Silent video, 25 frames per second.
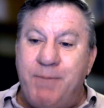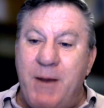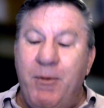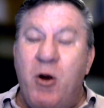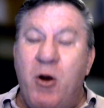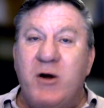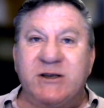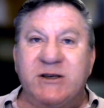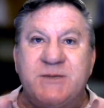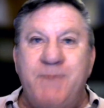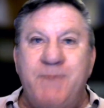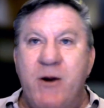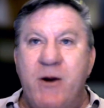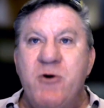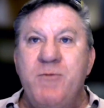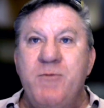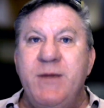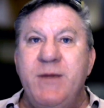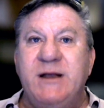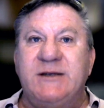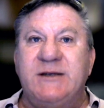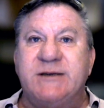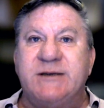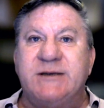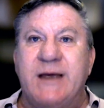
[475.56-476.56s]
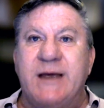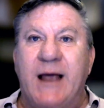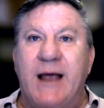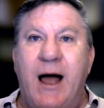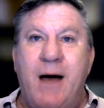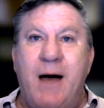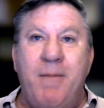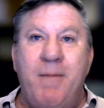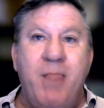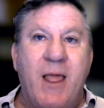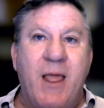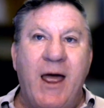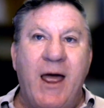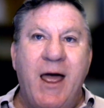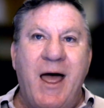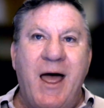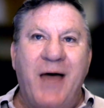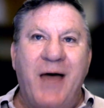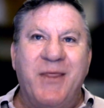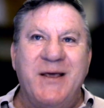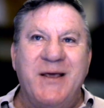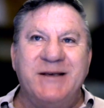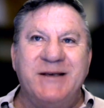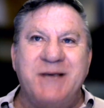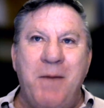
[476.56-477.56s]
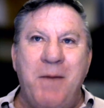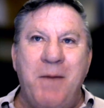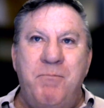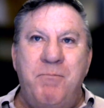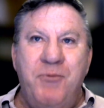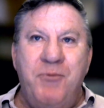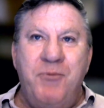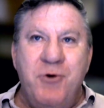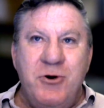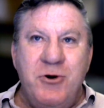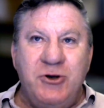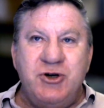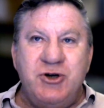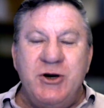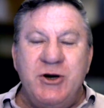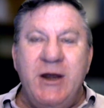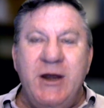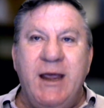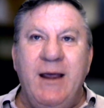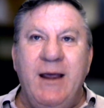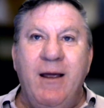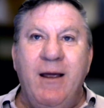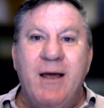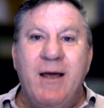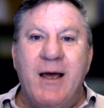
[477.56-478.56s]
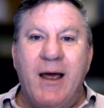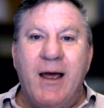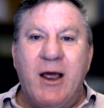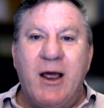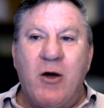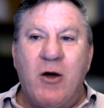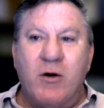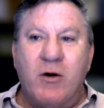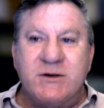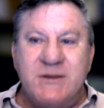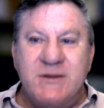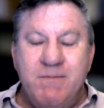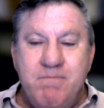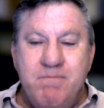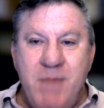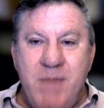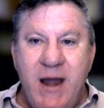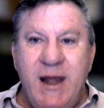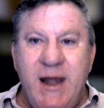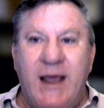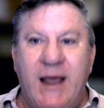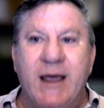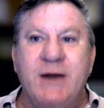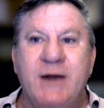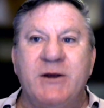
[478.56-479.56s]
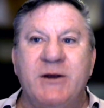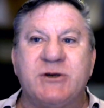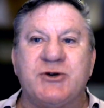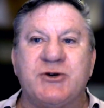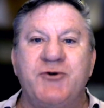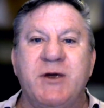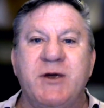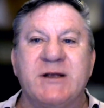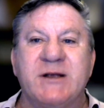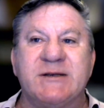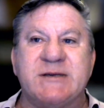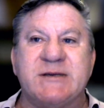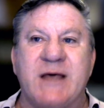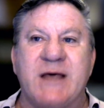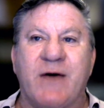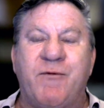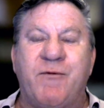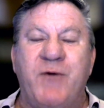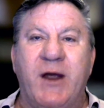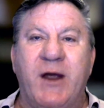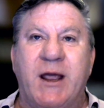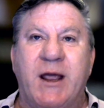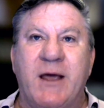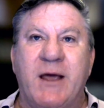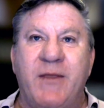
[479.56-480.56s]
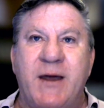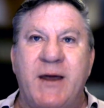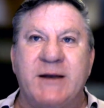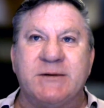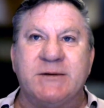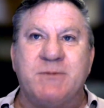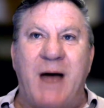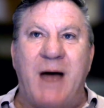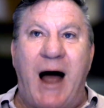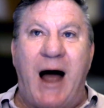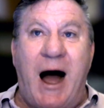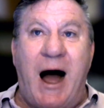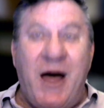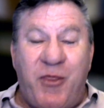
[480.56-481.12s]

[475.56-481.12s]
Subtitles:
experimenting. There's a burgeoning cosmetic industry in South Africa that is, I